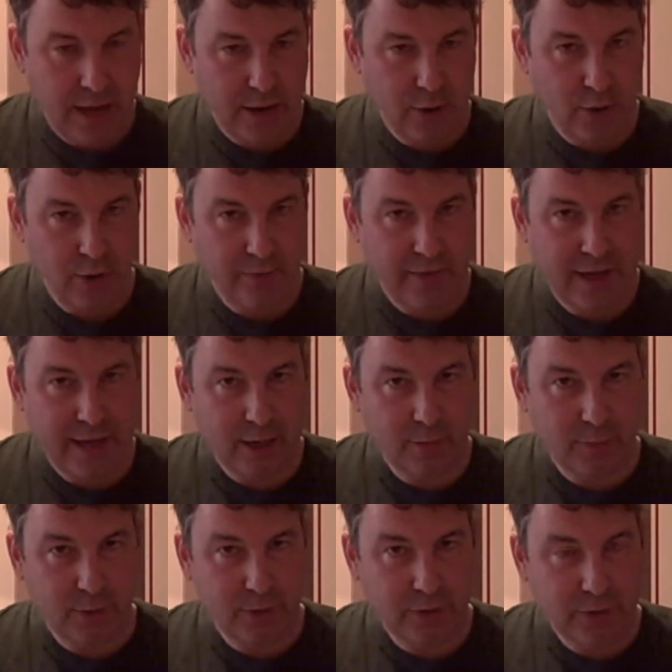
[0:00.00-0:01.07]
are all
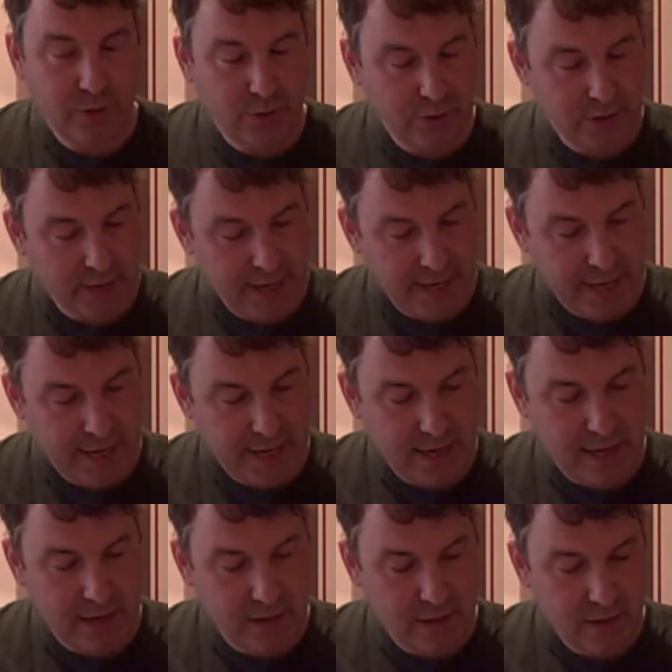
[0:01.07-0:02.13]
available, you can
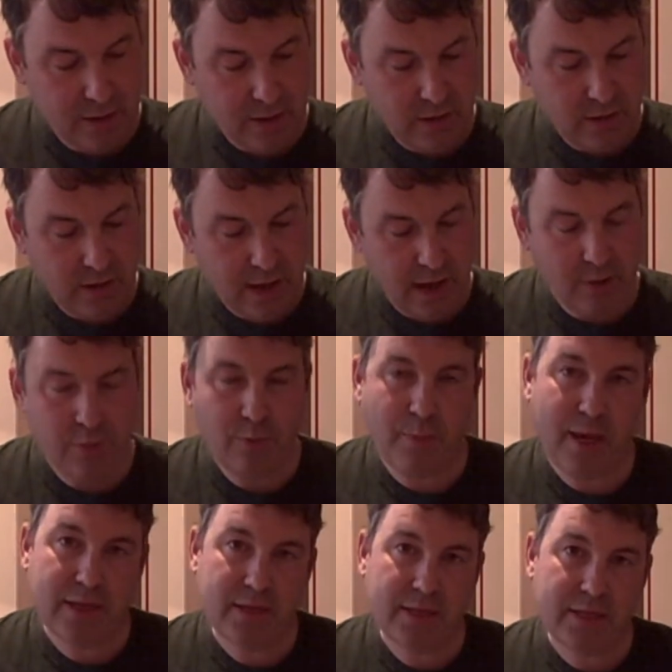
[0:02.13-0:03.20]
hear how the
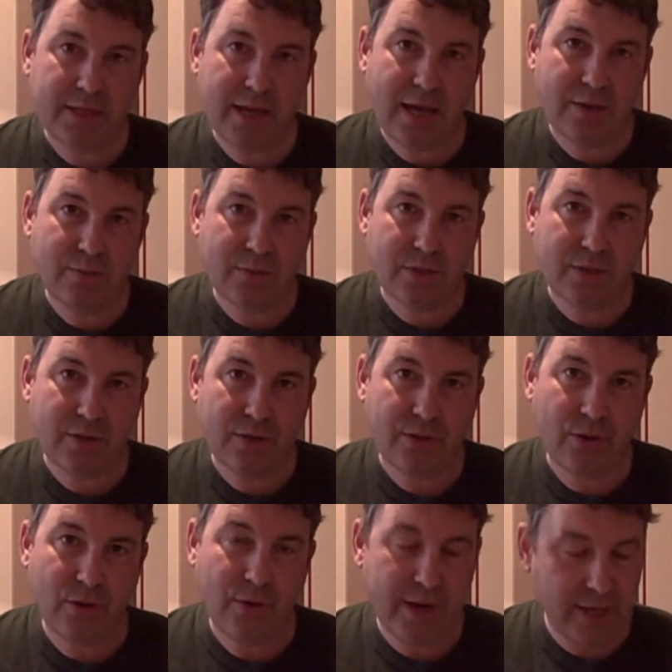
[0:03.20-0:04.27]
melody sounds
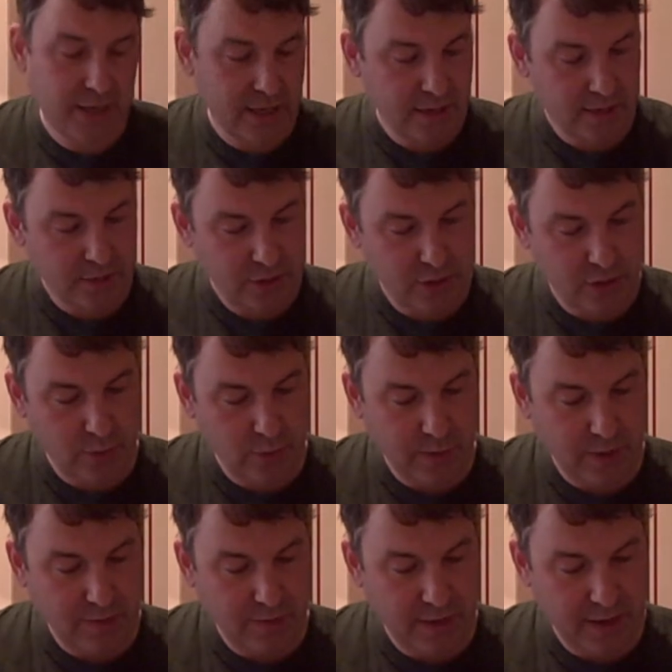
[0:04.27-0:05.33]
already. So
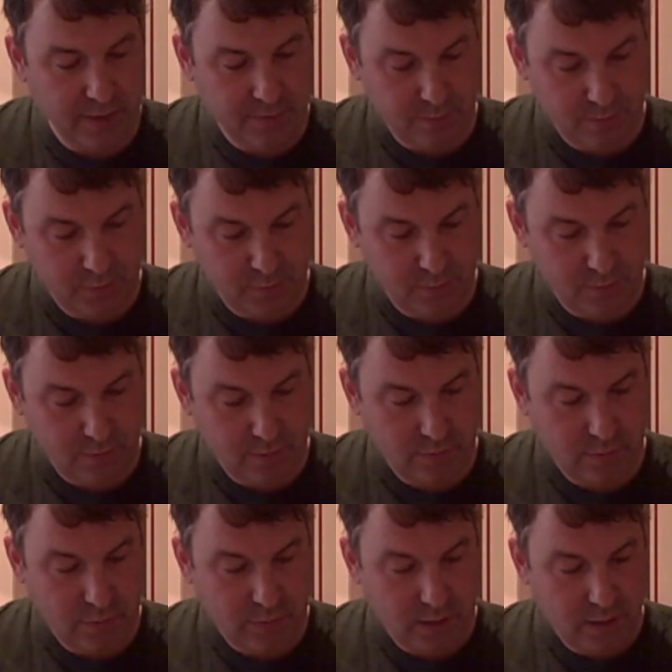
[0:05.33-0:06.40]
if I
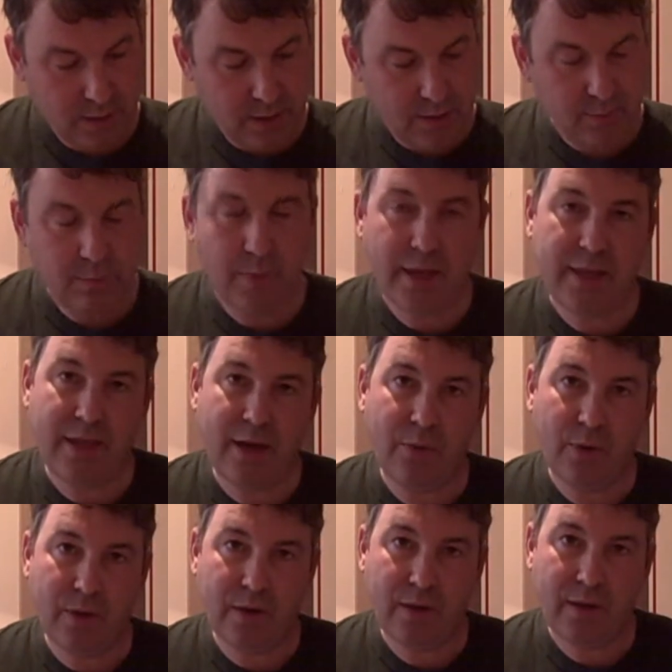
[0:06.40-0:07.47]
play that
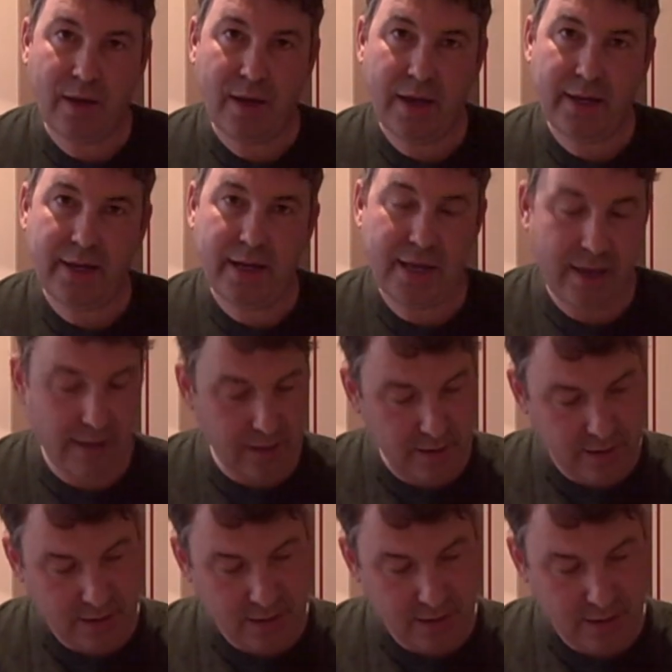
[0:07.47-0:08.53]
one, I can hear that